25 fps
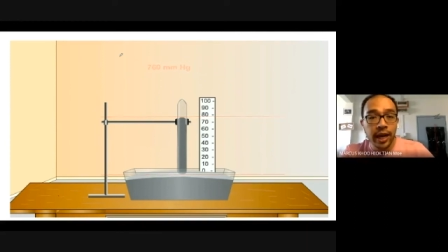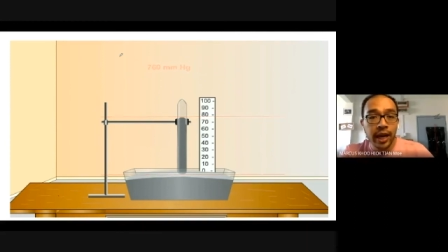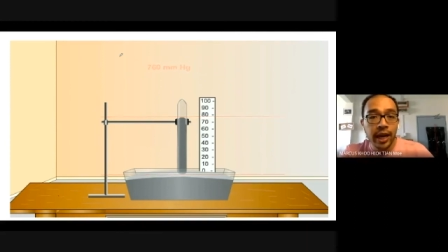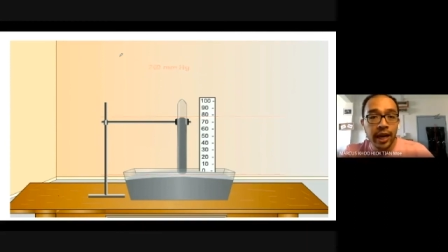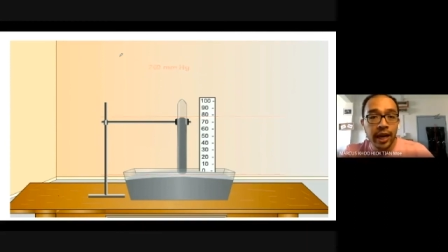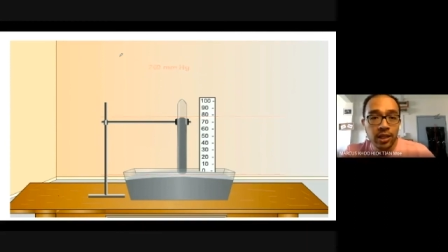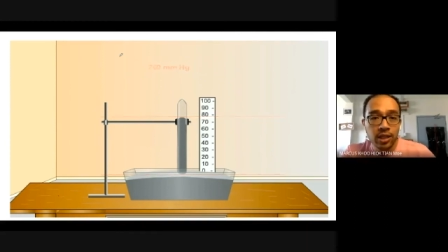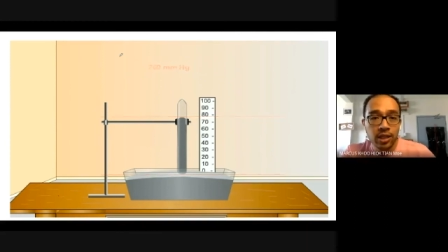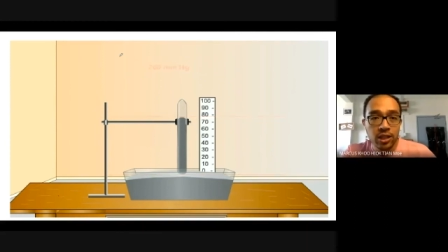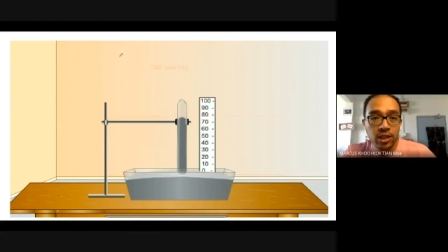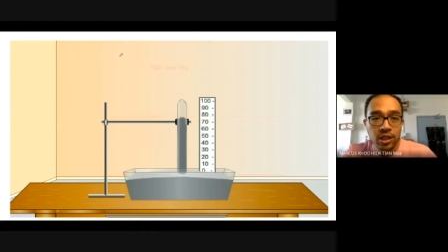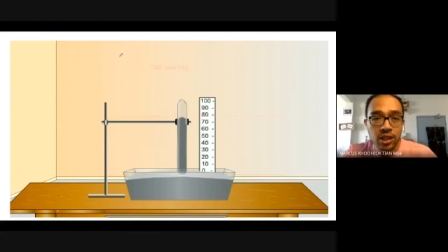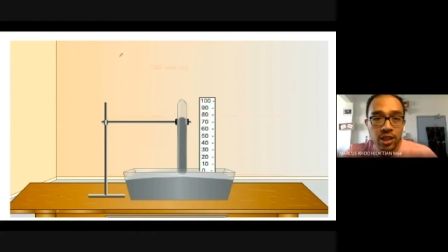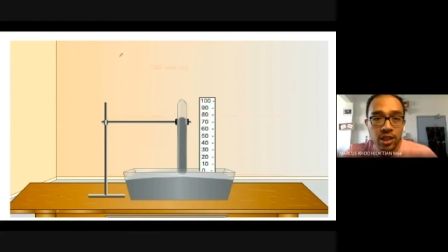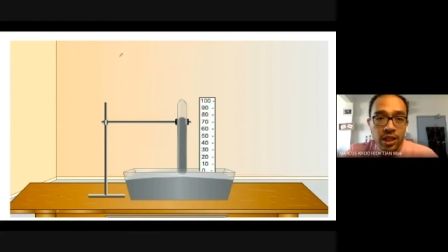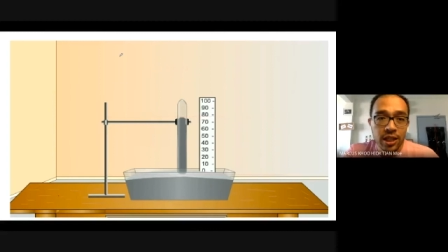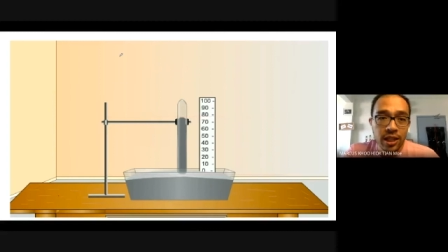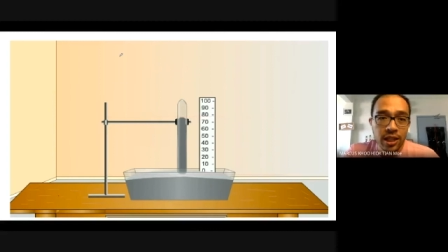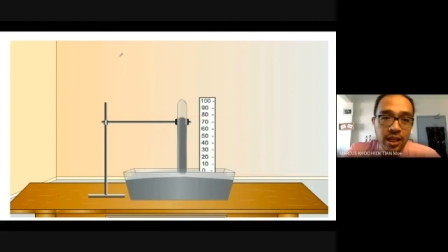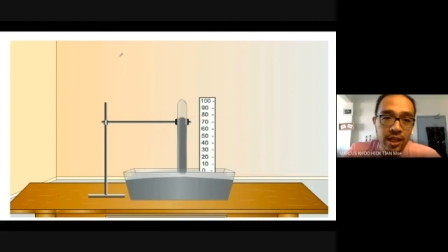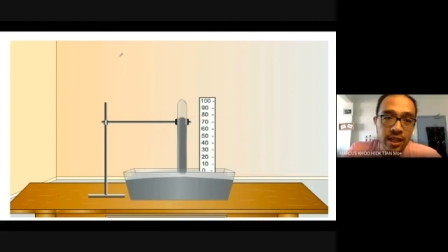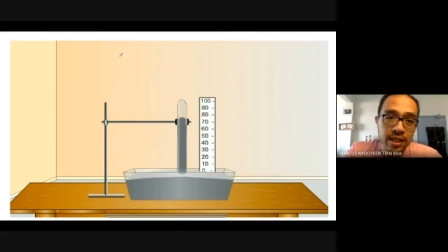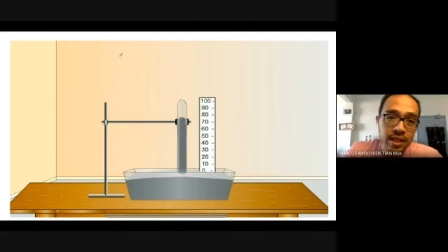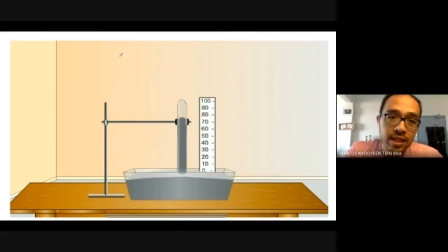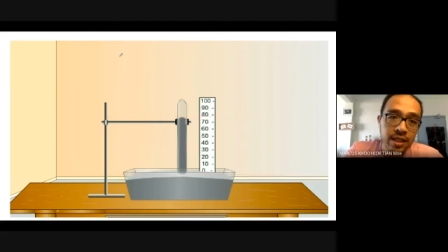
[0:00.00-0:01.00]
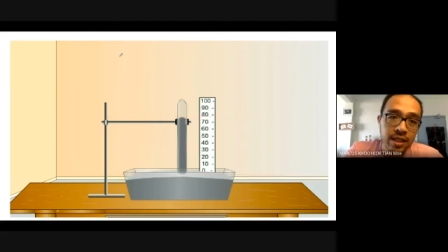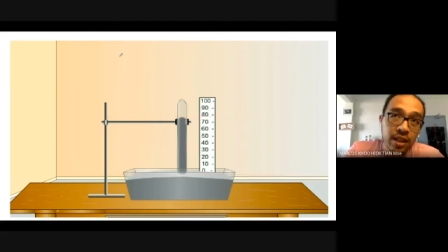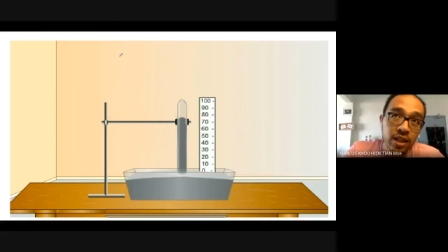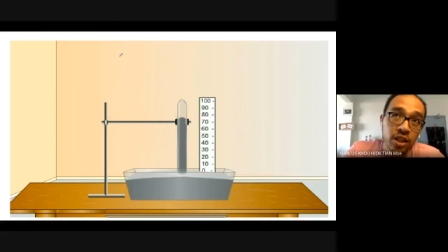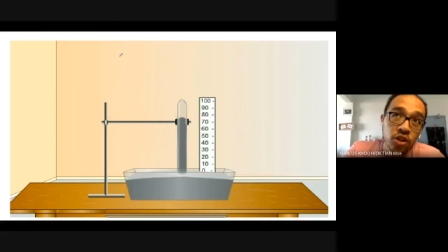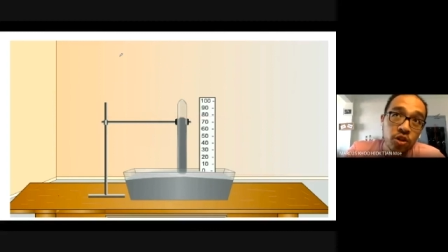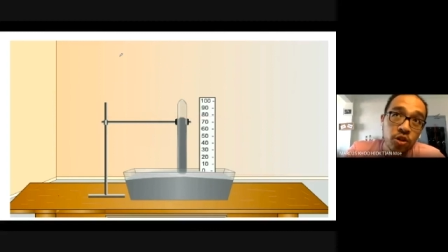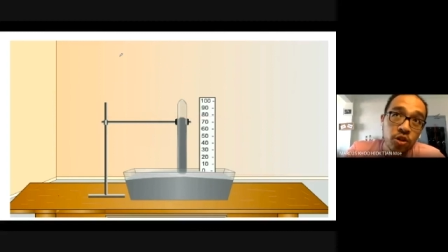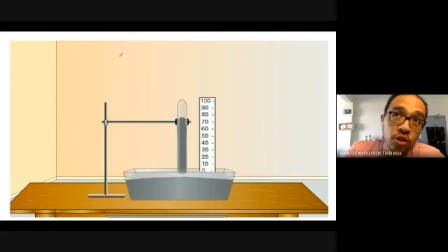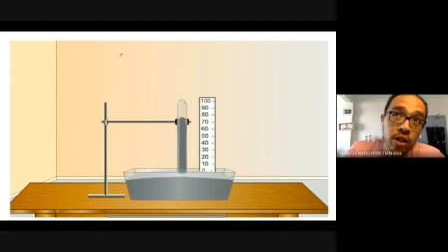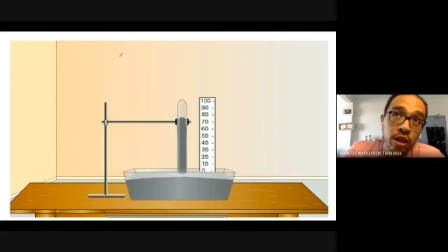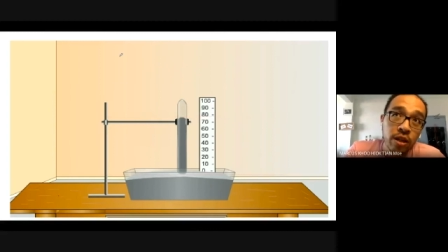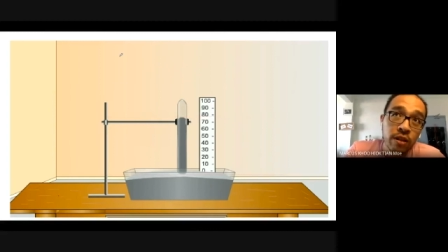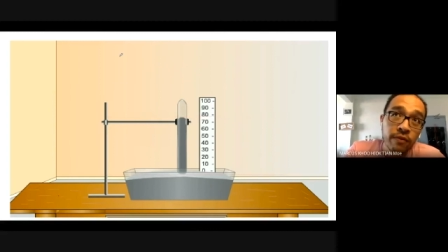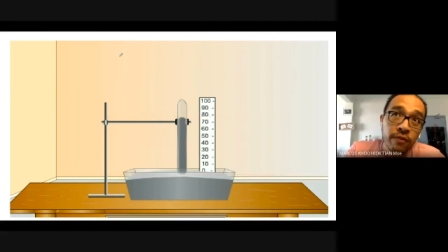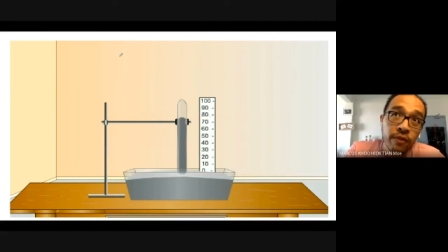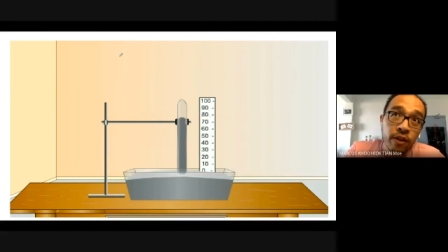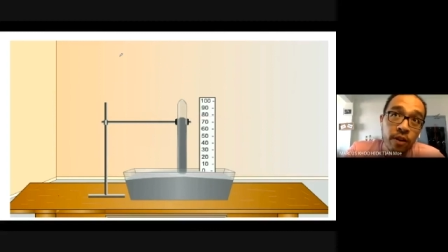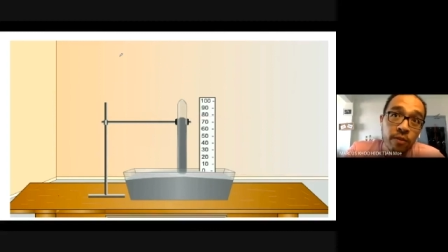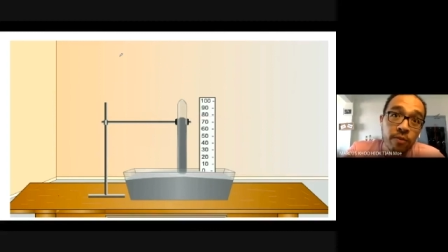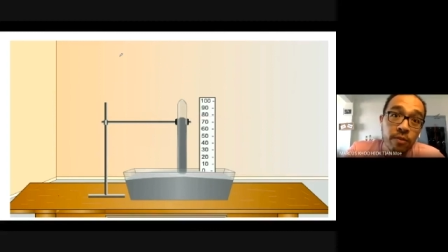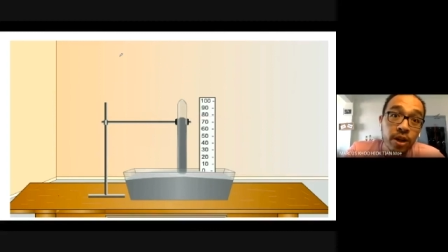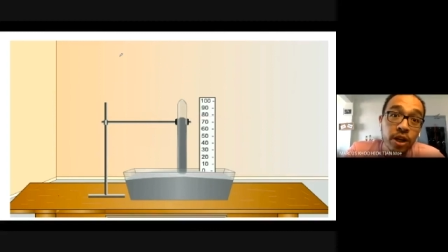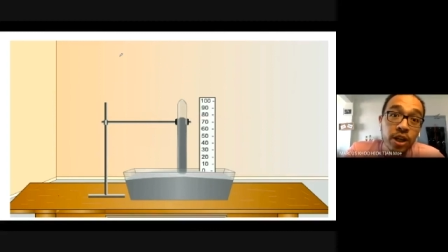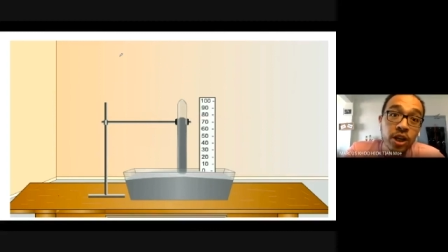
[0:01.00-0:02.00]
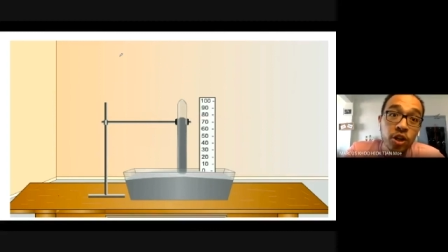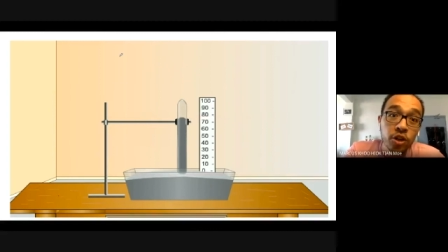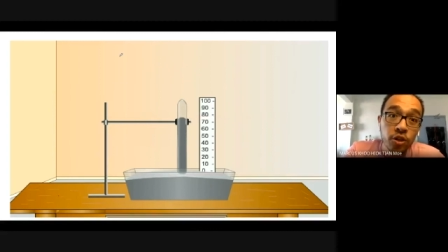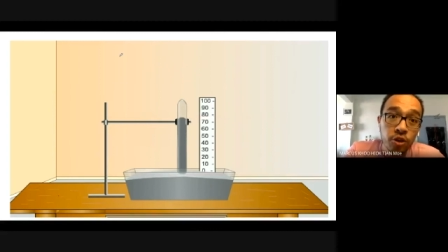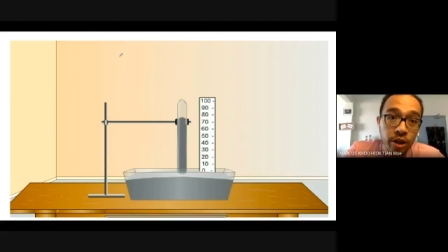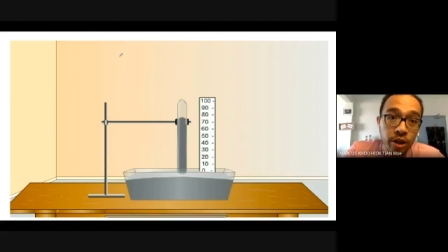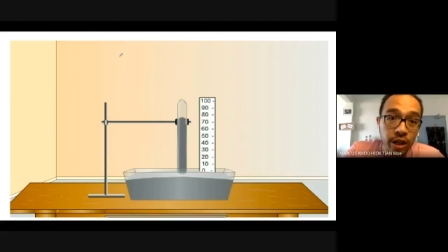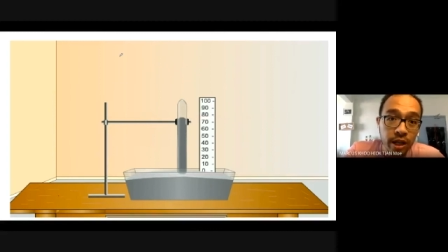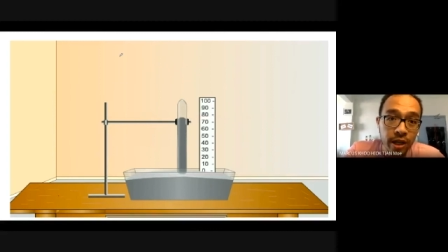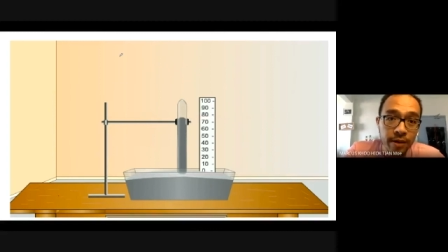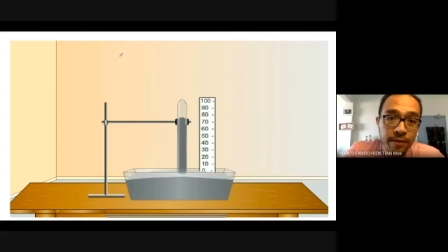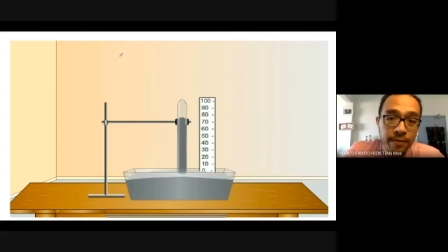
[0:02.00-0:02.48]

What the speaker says: Hg is the unit for mercury.